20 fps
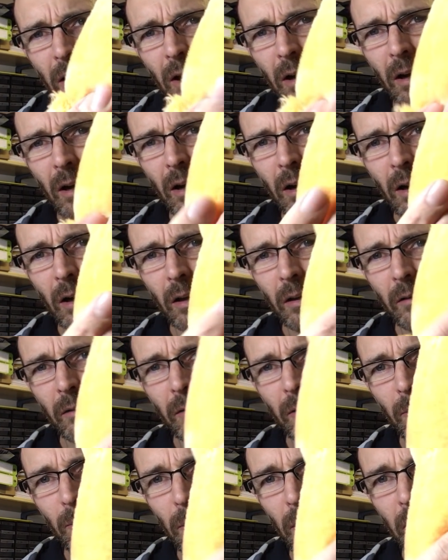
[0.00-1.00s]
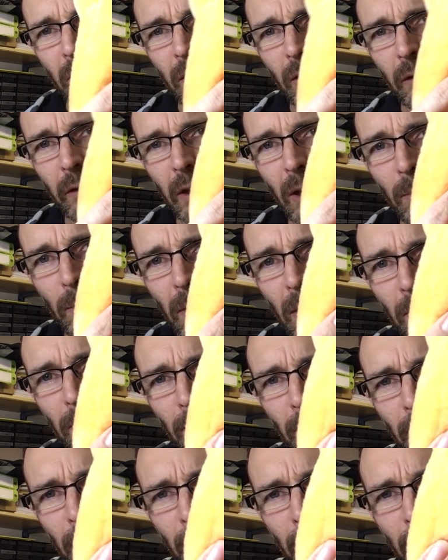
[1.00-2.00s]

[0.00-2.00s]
heart button on their bum.